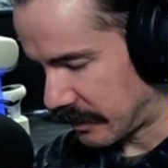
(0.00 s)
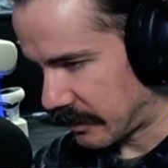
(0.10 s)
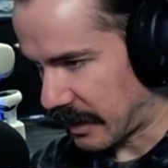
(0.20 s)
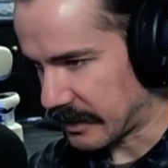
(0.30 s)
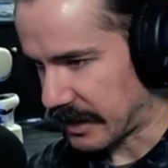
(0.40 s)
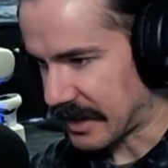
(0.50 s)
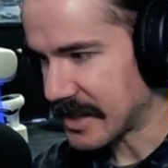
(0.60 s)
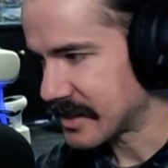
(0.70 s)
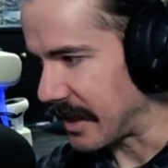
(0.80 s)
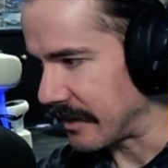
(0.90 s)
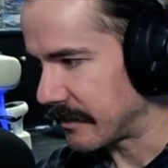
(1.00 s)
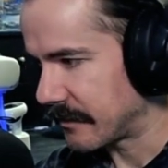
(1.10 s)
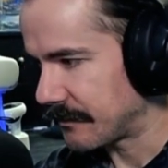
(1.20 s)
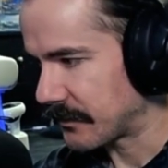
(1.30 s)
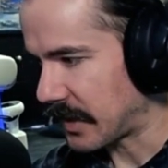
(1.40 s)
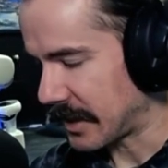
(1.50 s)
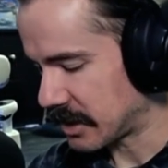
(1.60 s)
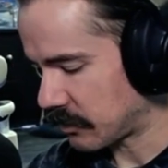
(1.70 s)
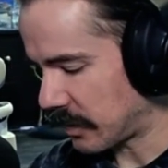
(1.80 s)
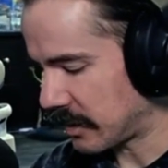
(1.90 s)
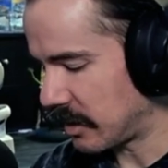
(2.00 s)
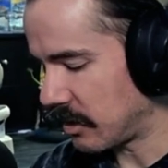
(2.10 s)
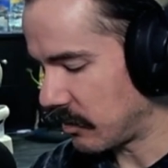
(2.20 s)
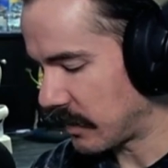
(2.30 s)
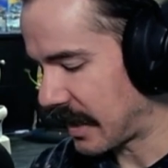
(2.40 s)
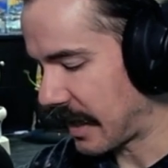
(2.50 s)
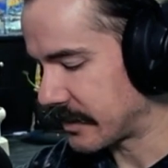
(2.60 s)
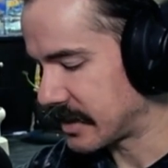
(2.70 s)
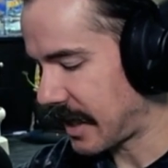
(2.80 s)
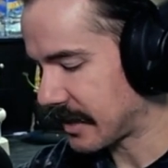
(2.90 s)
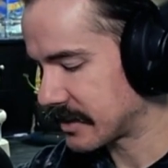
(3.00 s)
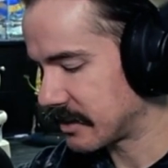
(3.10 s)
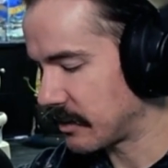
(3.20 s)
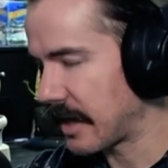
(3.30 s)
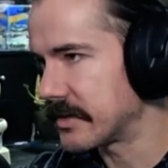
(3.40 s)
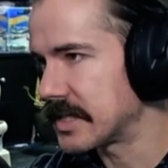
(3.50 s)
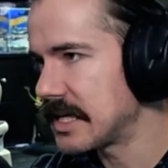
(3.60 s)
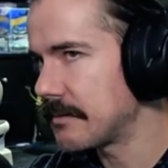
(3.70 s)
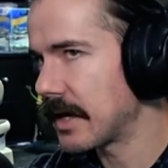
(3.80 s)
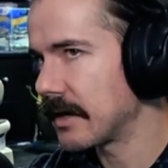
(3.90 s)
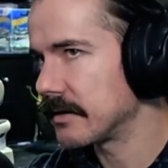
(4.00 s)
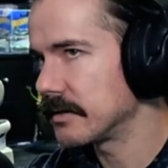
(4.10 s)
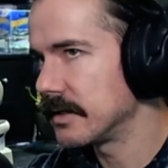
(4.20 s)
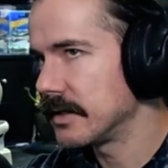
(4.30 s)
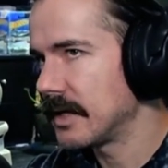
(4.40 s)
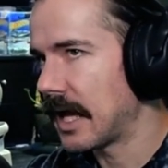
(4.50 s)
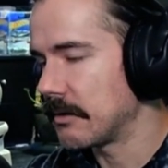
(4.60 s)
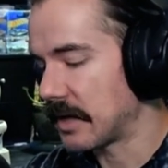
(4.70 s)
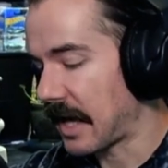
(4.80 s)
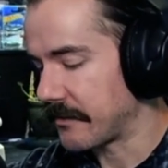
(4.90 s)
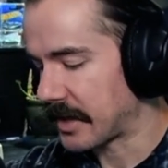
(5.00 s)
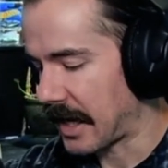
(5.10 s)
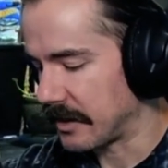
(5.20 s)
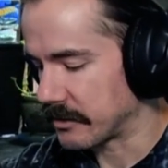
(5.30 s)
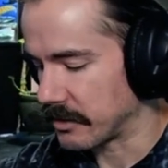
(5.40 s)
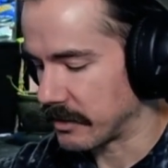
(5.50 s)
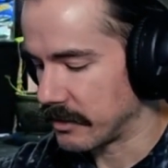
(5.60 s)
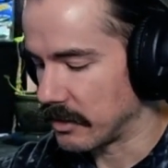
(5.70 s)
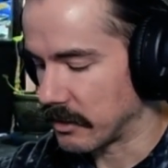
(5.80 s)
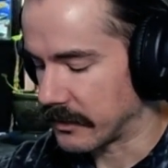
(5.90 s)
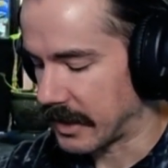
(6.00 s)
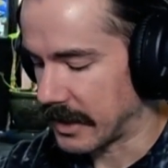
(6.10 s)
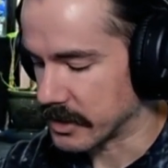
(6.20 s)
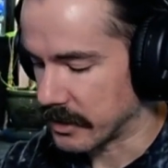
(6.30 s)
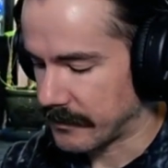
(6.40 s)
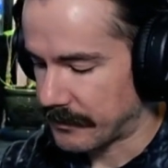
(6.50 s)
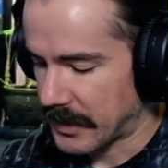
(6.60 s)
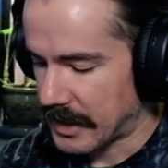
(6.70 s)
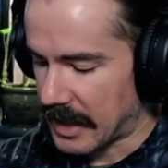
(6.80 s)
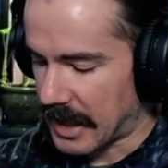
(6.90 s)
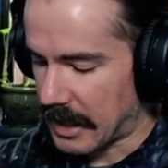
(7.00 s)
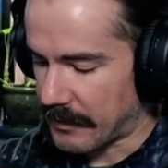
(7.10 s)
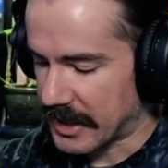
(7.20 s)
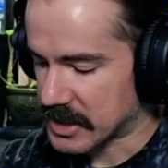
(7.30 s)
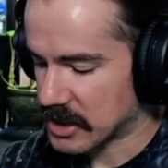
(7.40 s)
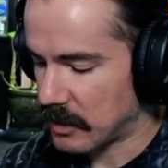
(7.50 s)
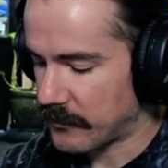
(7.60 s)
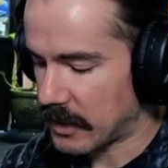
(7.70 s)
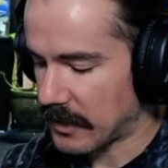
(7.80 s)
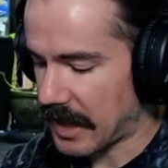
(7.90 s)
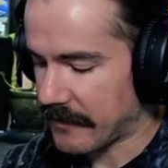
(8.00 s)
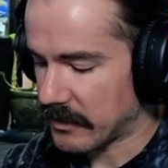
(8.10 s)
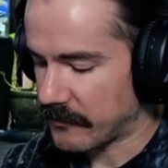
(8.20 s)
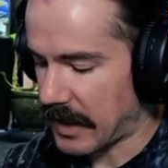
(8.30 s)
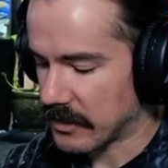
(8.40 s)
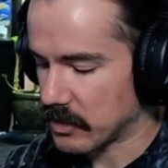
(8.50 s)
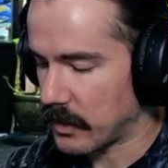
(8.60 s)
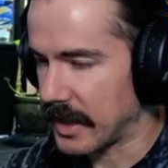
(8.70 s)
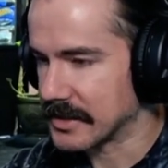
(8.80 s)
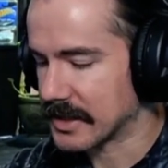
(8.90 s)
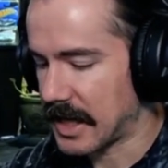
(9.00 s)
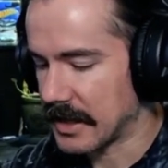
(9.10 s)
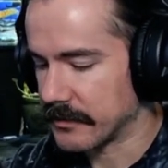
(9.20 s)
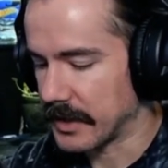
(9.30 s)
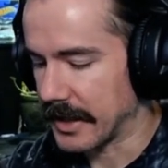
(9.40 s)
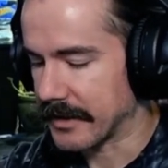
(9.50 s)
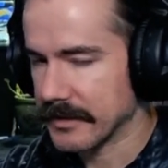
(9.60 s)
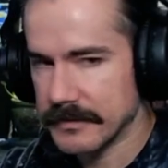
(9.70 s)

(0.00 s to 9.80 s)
and like, that's it. I just want to know when I have a text, when I have an email, and when I have a calendar notification. And so far, I haven't found a way to kind of like